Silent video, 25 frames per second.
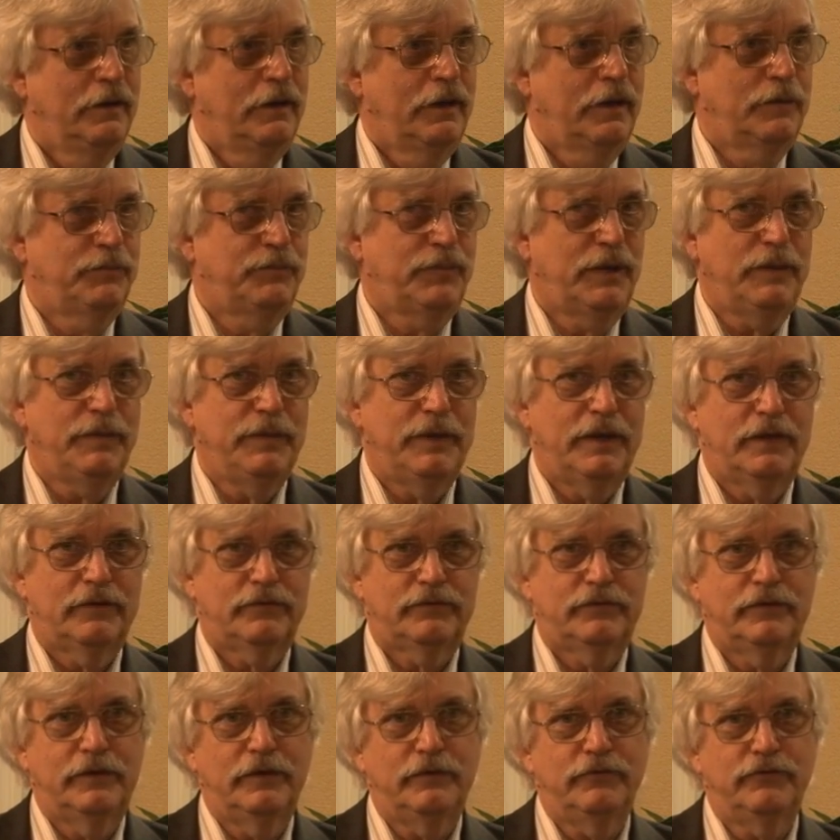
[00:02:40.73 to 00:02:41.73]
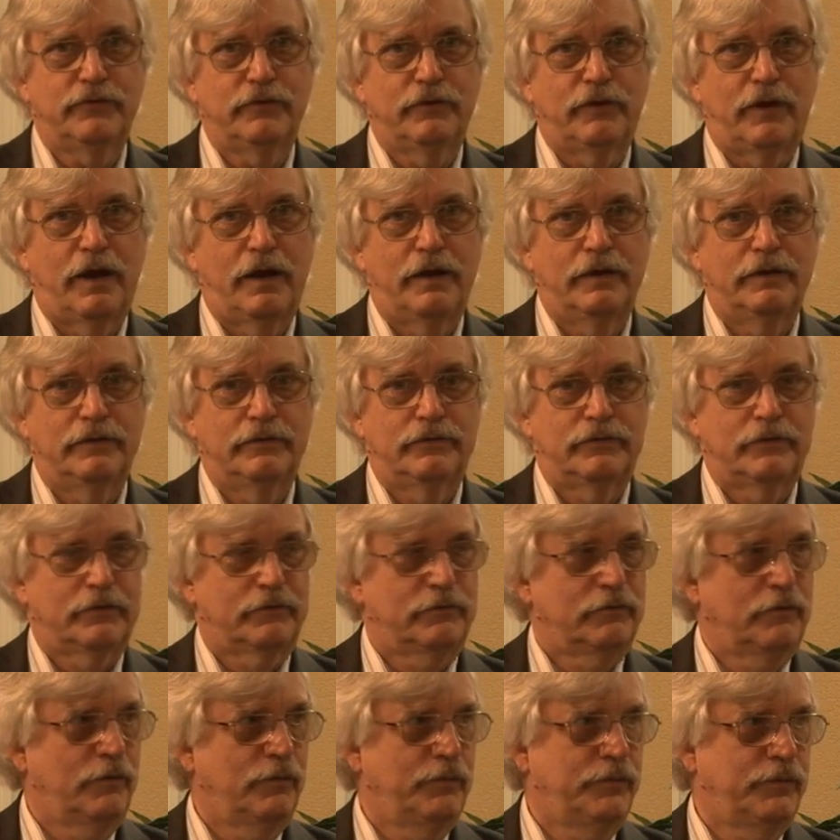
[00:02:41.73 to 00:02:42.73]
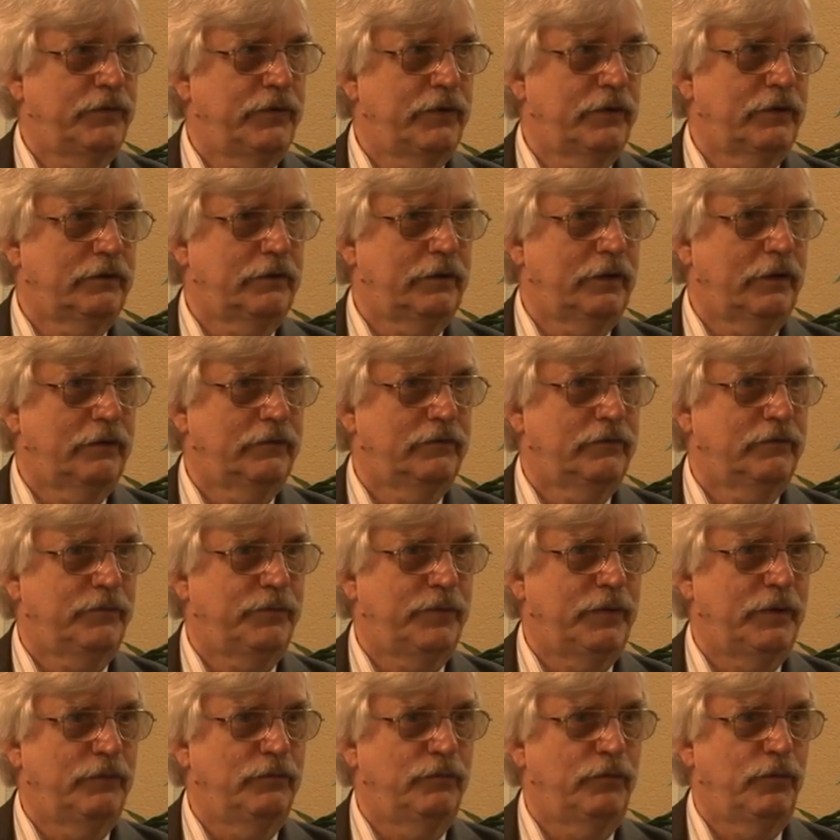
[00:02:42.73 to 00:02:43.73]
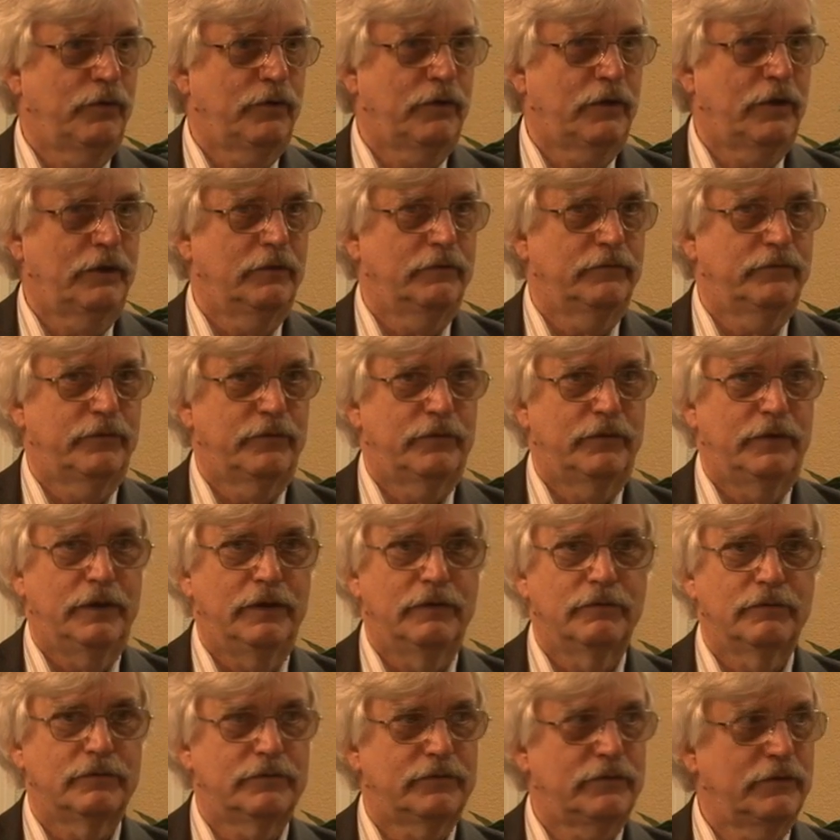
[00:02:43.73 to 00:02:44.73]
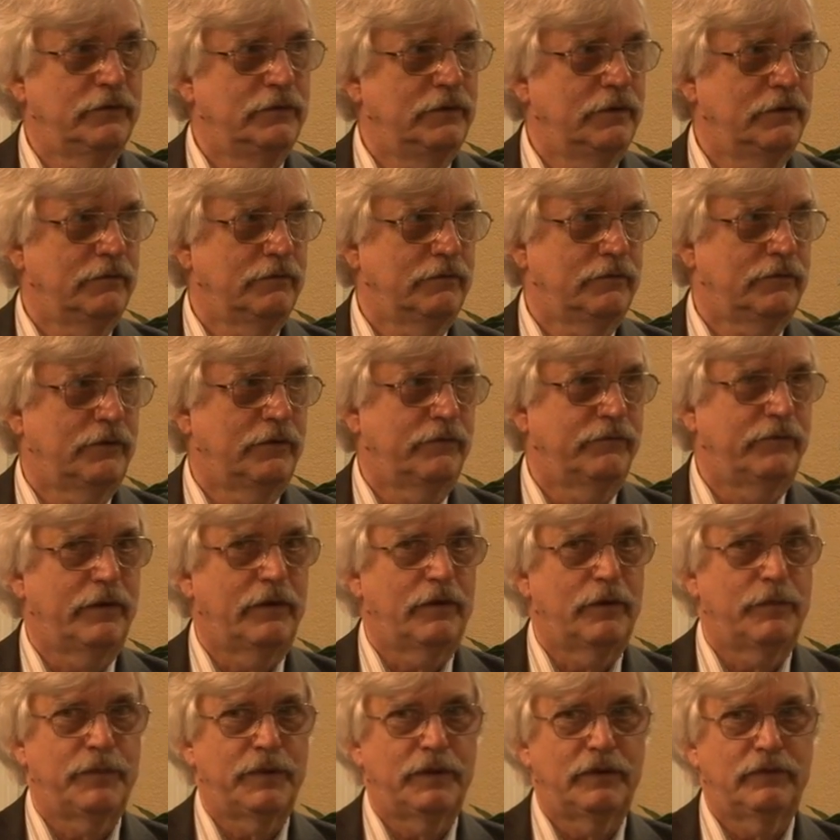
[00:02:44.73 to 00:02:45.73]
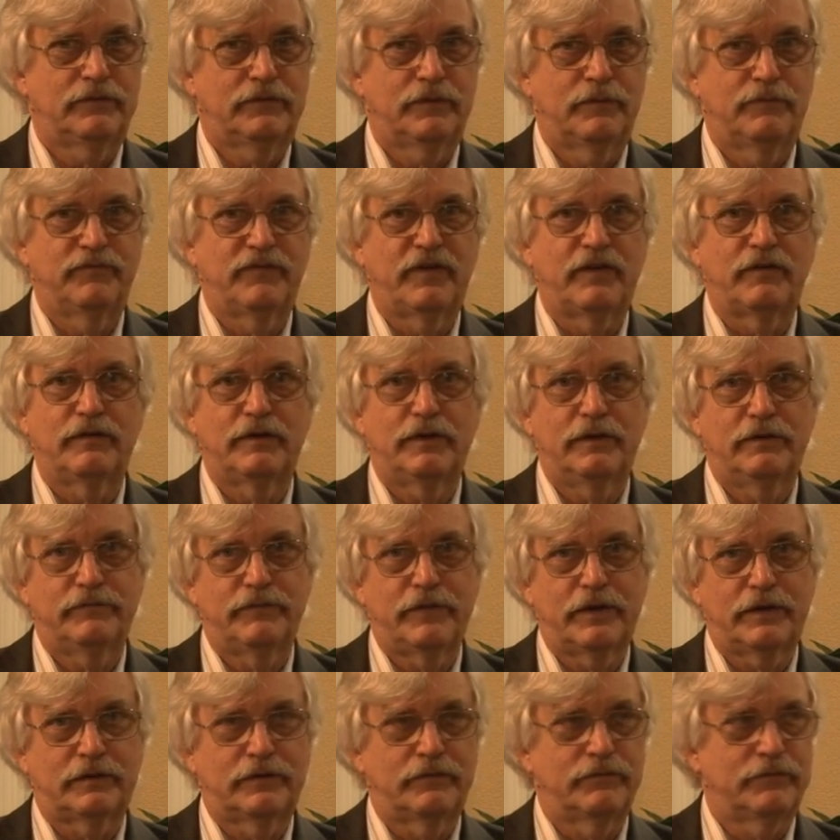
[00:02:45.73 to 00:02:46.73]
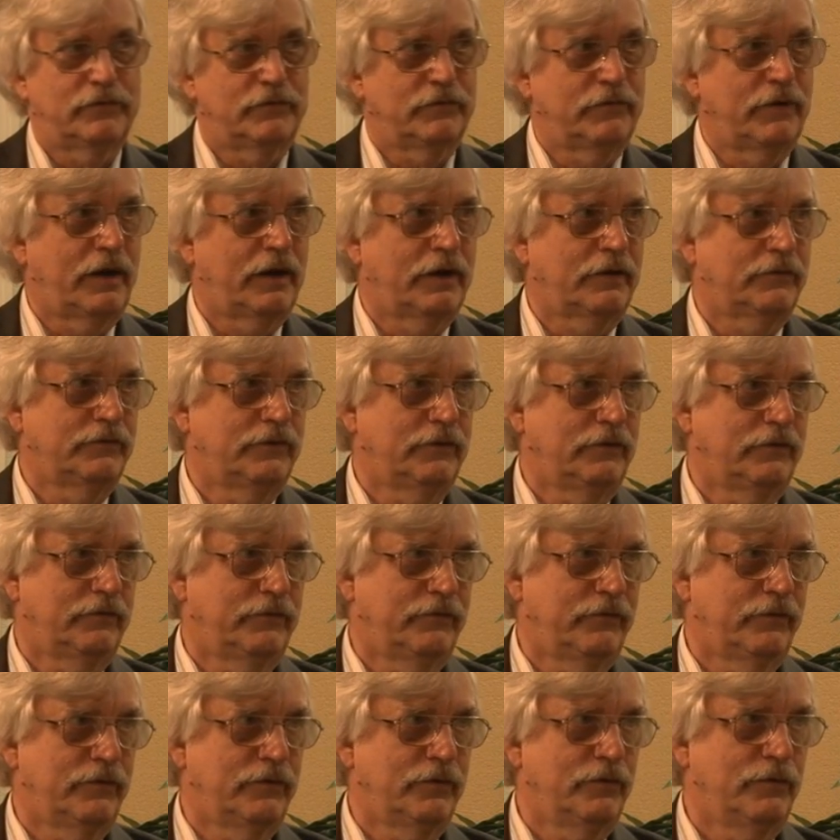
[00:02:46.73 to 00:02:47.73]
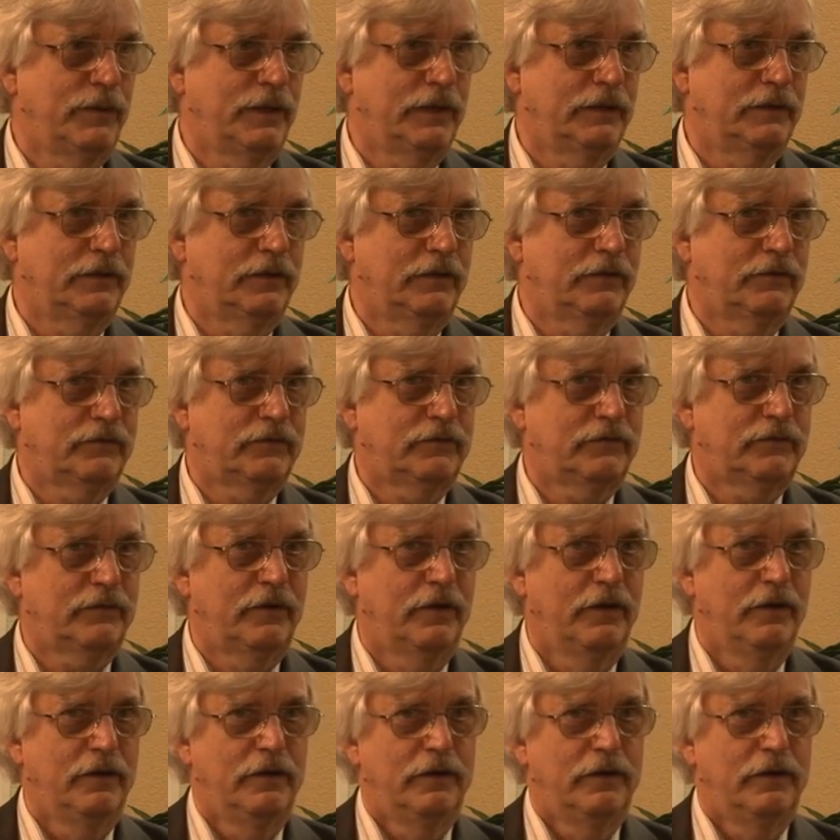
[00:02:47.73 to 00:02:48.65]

And PBS TeacherLine is a group that has been working for years and years developing some very effective strategies for doing this.